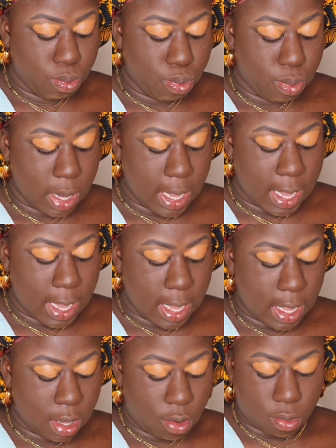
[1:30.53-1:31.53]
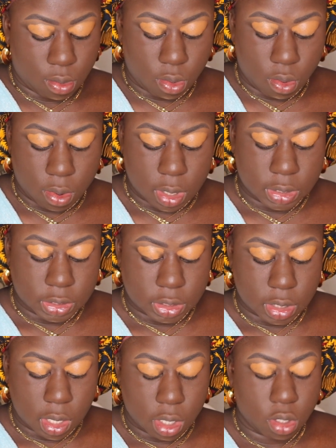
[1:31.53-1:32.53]
red
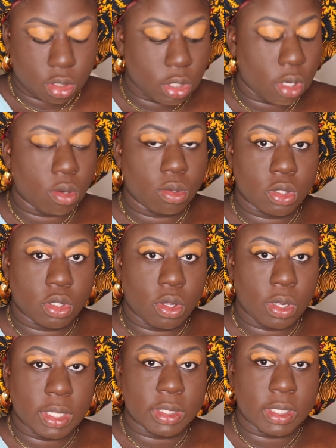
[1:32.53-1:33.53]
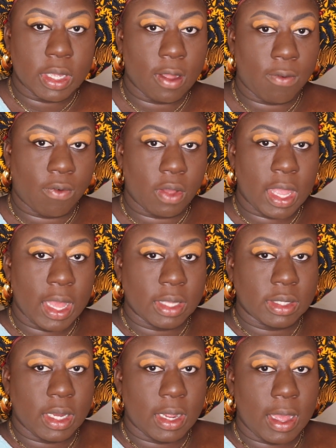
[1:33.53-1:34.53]
orange undertone, so it's good for
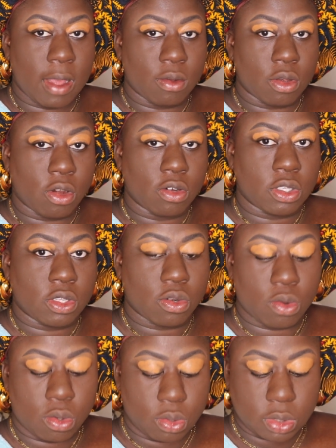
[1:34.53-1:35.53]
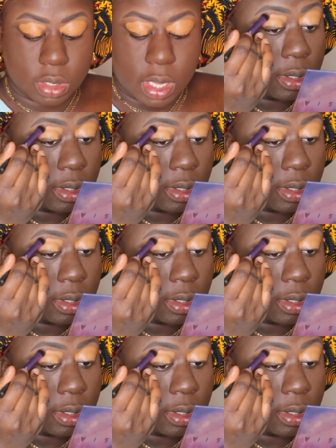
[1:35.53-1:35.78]
canceling out dark circles.